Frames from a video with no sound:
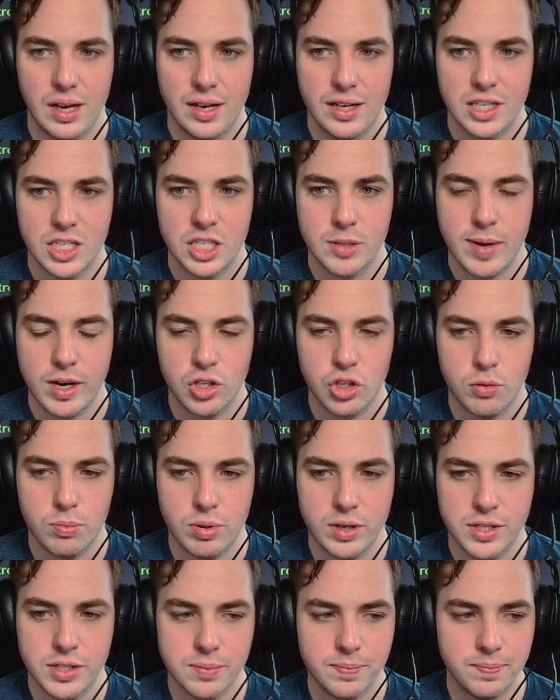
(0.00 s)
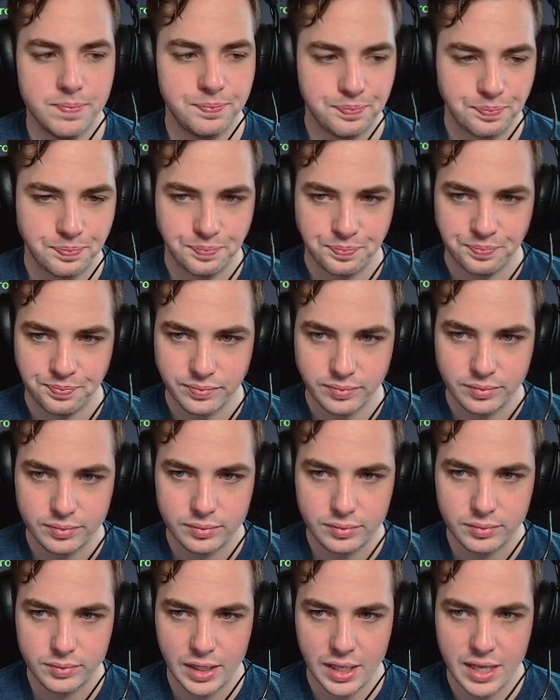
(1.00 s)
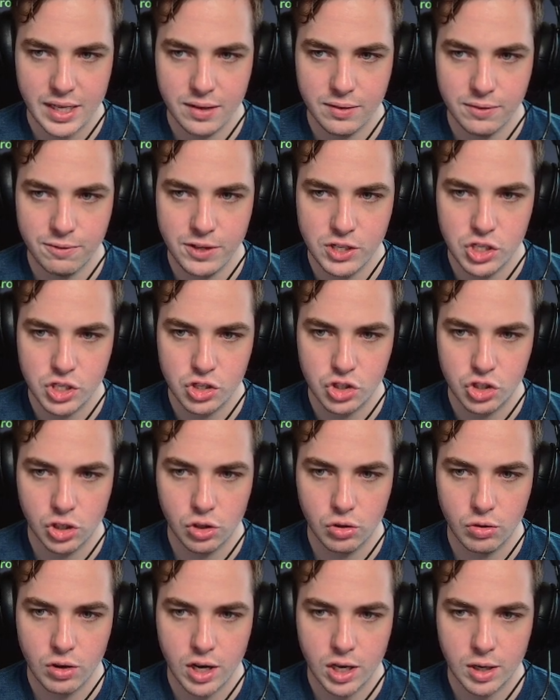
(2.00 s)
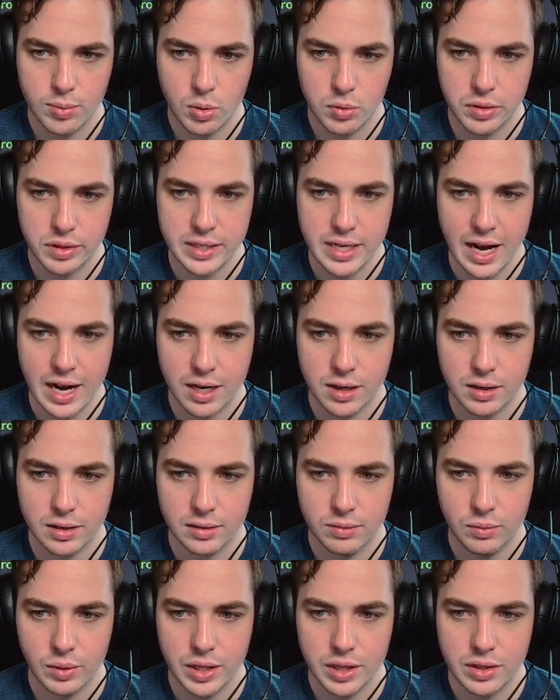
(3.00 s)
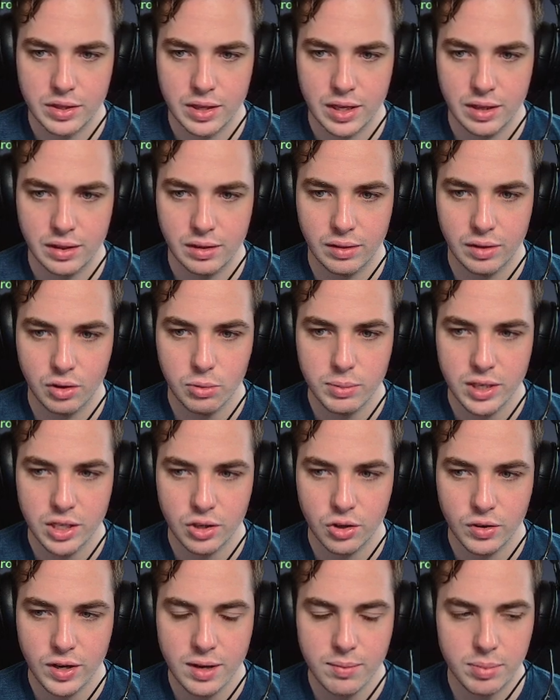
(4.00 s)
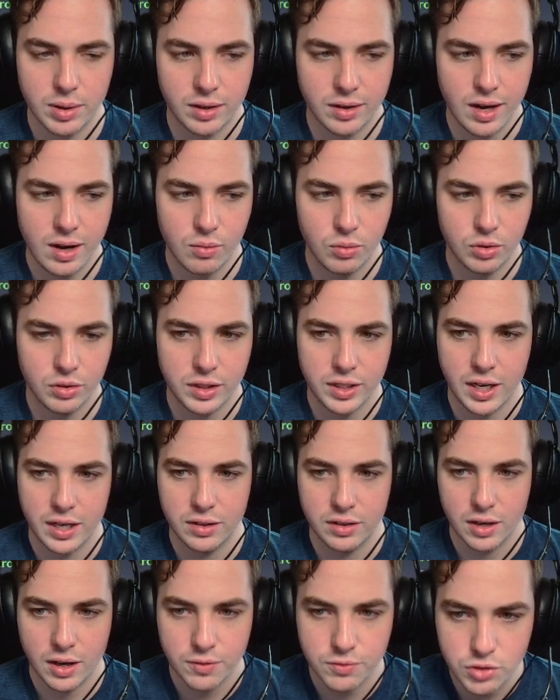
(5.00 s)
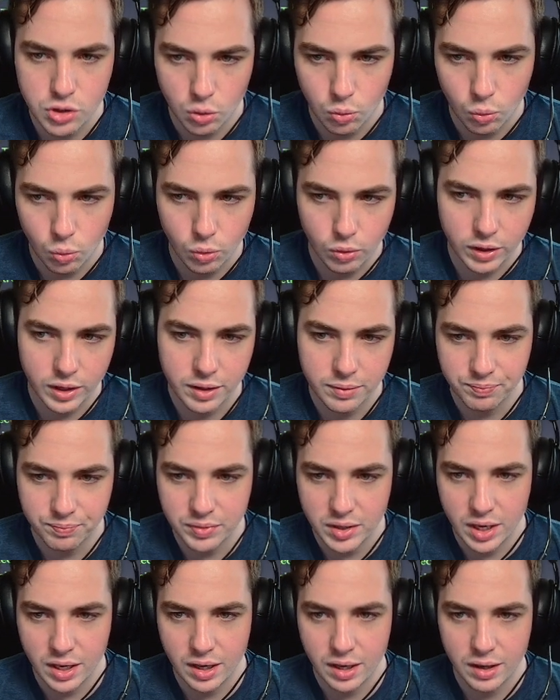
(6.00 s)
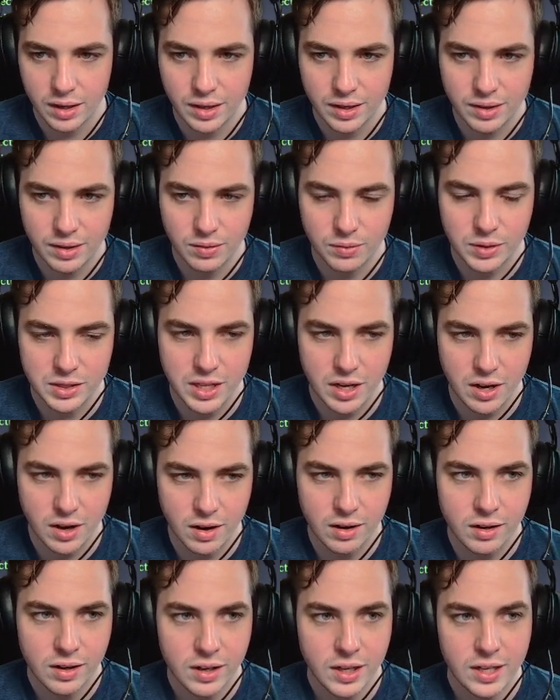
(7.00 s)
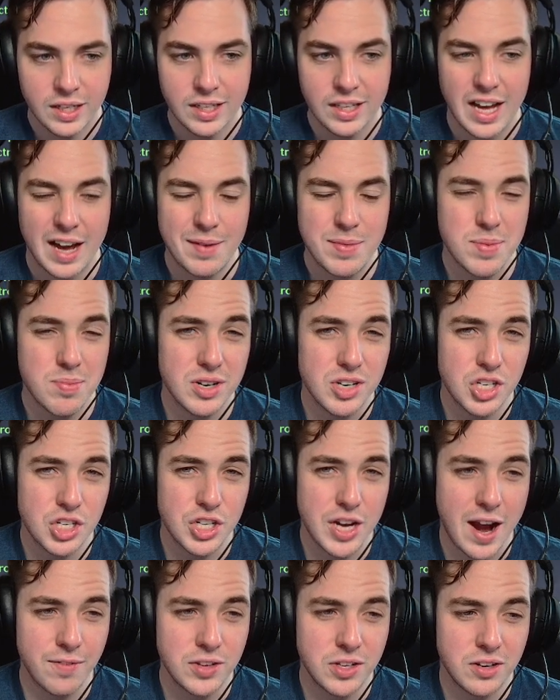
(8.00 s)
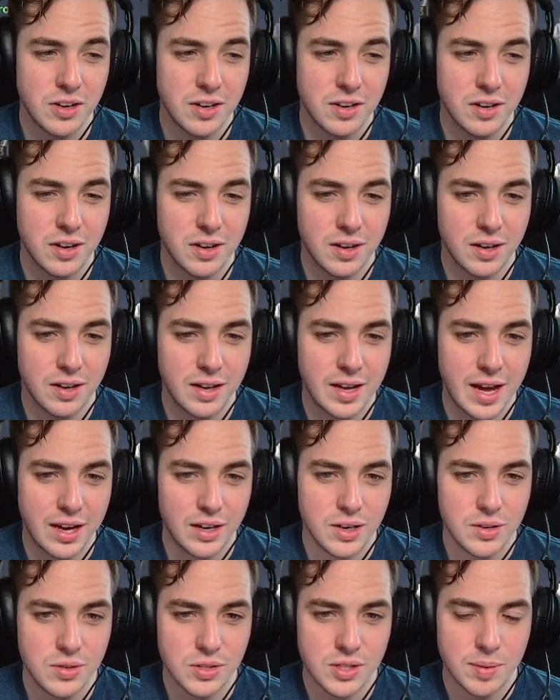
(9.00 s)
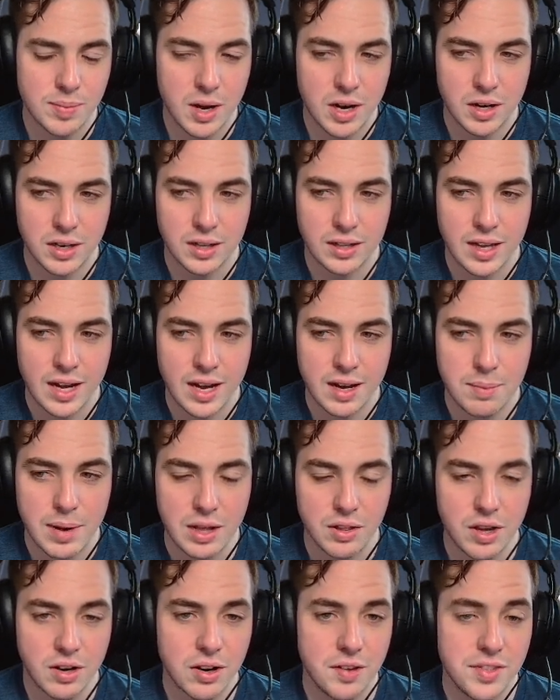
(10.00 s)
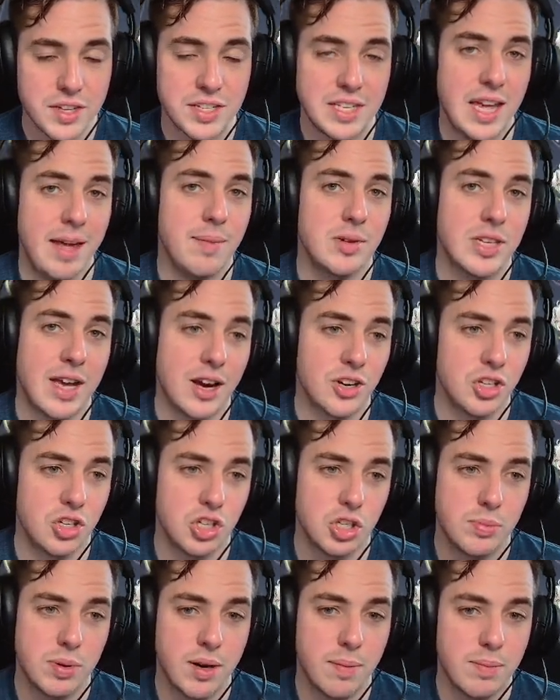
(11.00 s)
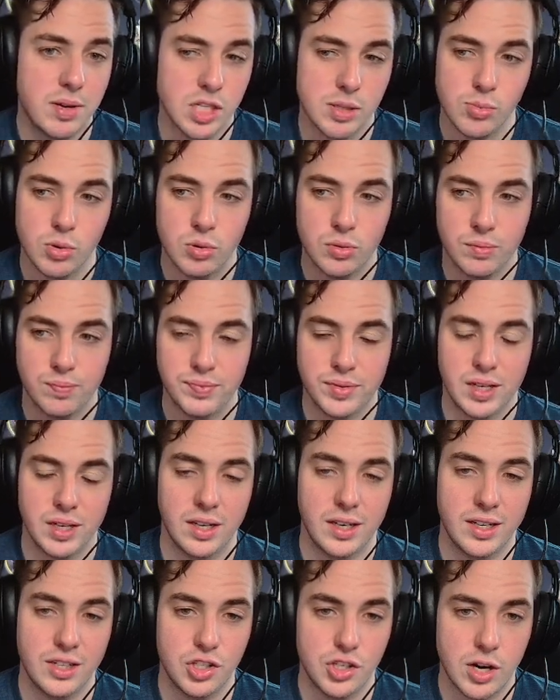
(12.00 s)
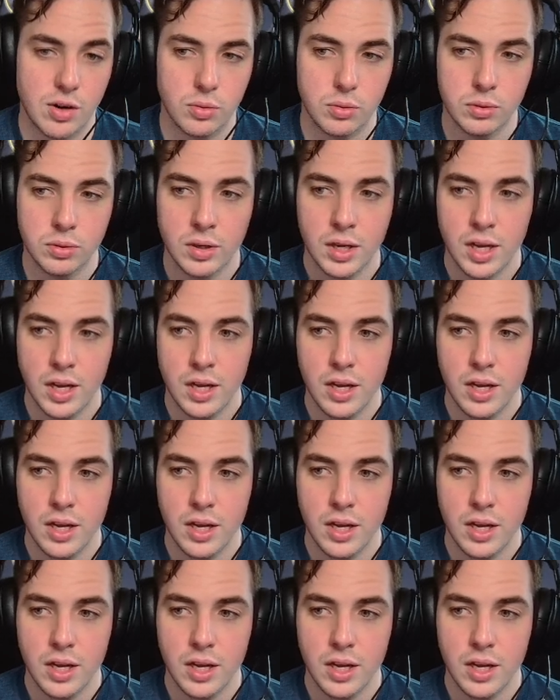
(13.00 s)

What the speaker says: Spectral Prism, and Fission Junkrock both attack with a little bit of crit, but not really enough to warrant what they are. I've been pretty shafted on Echoes, I'm not going to lie. My luck on this game has actually just been abysmal in general.